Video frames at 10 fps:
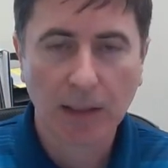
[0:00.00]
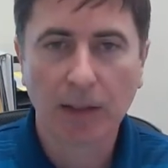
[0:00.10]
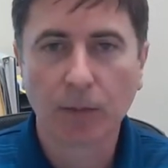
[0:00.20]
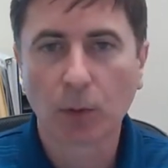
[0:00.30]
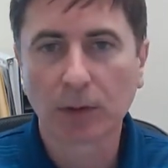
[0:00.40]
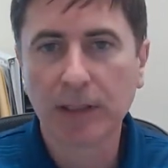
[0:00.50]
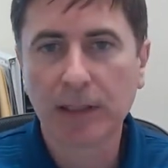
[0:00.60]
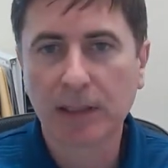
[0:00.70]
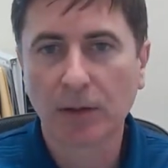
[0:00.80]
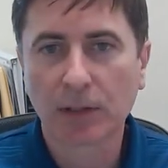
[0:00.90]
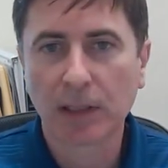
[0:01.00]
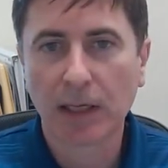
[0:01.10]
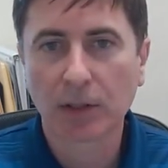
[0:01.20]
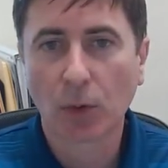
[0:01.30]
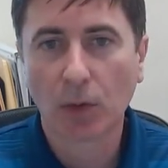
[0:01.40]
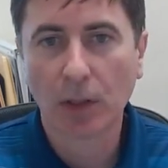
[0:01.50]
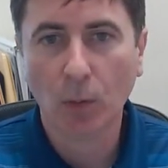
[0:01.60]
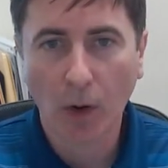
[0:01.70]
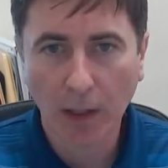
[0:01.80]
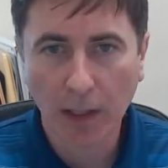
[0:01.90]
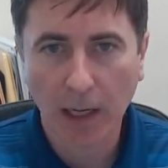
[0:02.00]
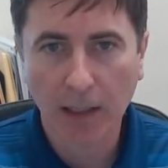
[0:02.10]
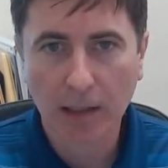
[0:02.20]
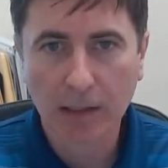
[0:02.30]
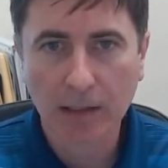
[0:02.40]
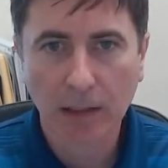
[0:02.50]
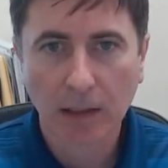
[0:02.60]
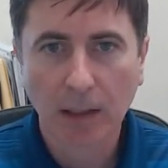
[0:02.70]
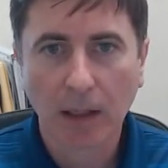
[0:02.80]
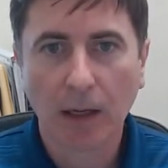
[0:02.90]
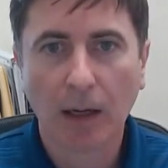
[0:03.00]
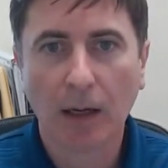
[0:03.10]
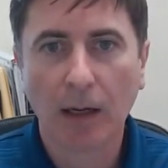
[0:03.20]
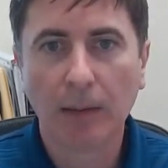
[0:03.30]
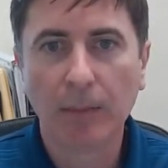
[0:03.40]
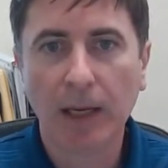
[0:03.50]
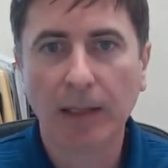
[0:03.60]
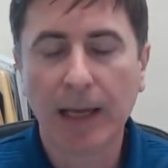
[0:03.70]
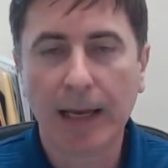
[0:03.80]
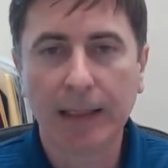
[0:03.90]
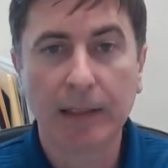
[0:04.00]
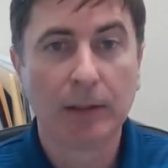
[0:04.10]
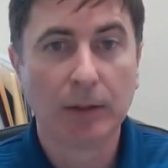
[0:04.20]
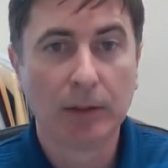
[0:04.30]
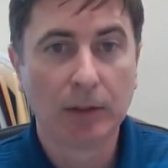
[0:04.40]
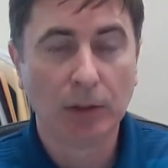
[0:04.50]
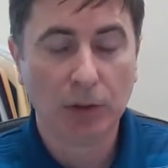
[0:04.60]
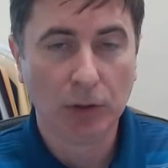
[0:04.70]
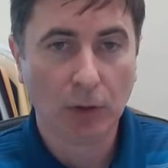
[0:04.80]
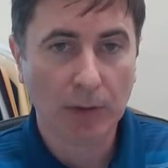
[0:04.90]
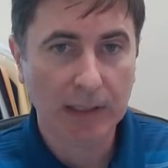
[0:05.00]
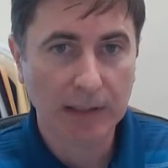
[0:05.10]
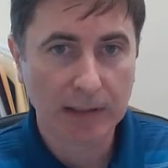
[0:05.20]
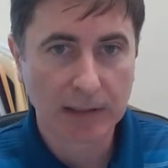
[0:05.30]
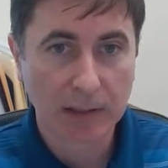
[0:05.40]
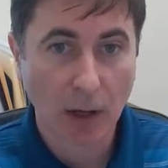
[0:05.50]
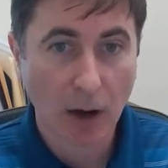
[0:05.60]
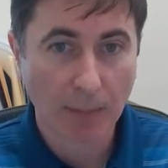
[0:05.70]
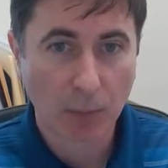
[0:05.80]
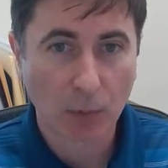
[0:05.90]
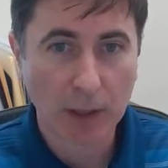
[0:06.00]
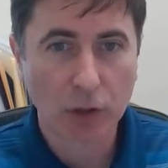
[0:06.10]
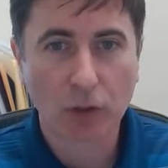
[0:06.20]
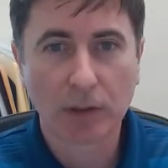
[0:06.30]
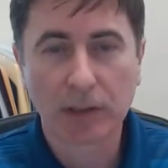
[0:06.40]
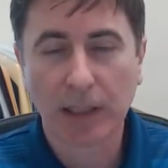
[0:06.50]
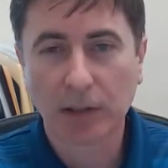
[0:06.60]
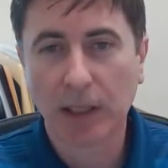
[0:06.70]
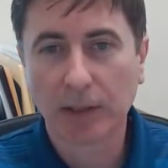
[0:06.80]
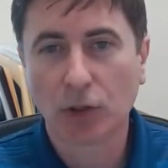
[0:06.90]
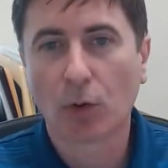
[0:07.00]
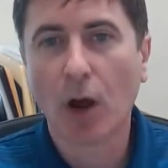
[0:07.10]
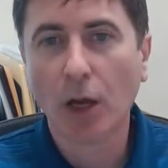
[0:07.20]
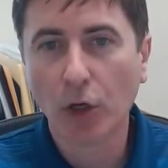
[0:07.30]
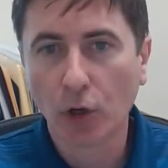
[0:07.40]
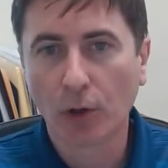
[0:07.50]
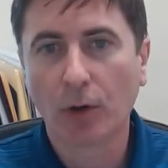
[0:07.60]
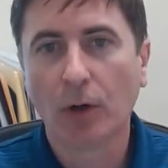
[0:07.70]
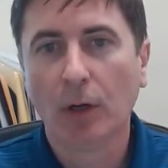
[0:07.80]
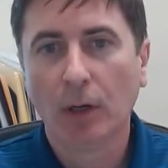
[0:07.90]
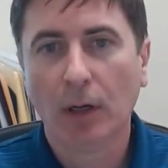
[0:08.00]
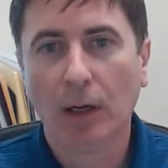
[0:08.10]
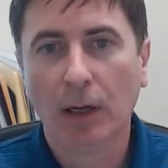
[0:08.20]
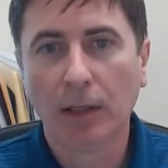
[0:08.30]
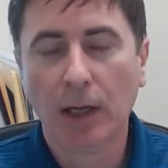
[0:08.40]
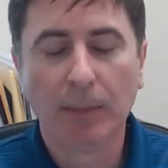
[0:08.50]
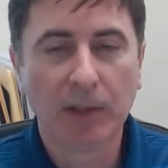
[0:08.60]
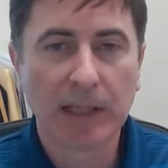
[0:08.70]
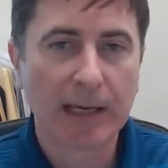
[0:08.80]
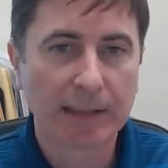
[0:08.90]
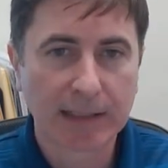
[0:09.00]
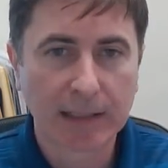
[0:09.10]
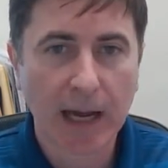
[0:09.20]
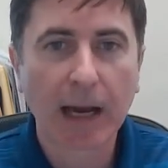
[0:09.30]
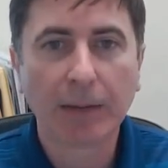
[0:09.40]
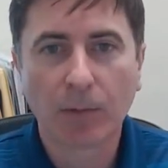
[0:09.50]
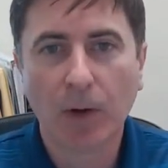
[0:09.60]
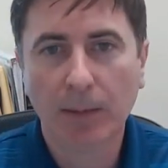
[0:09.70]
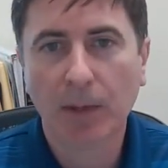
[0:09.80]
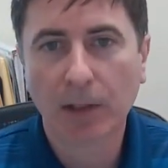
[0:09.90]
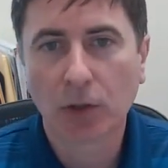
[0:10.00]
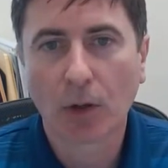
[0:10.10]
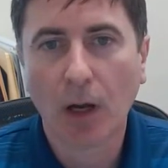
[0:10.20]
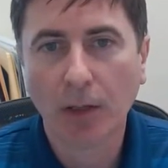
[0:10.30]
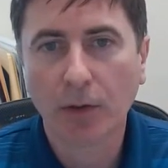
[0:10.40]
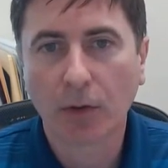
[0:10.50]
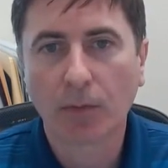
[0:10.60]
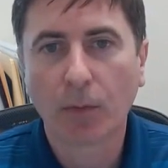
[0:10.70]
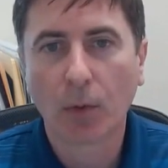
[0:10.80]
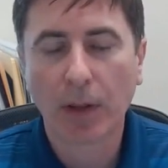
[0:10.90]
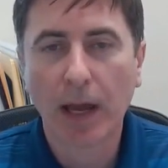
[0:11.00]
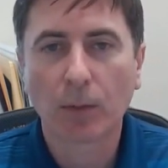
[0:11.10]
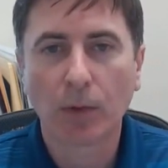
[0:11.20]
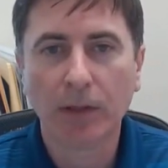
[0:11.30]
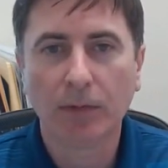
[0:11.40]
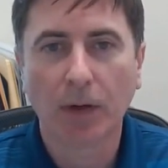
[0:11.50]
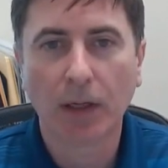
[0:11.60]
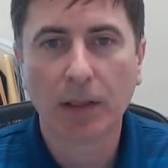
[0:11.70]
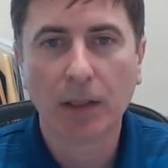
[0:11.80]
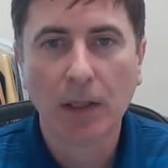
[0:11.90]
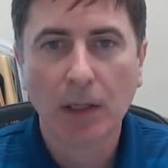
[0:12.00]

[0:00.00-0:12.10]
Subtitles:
If your lease still says 21 days, and that is the operations that you're under. And I mean, that is the time frame that you're under for that refund.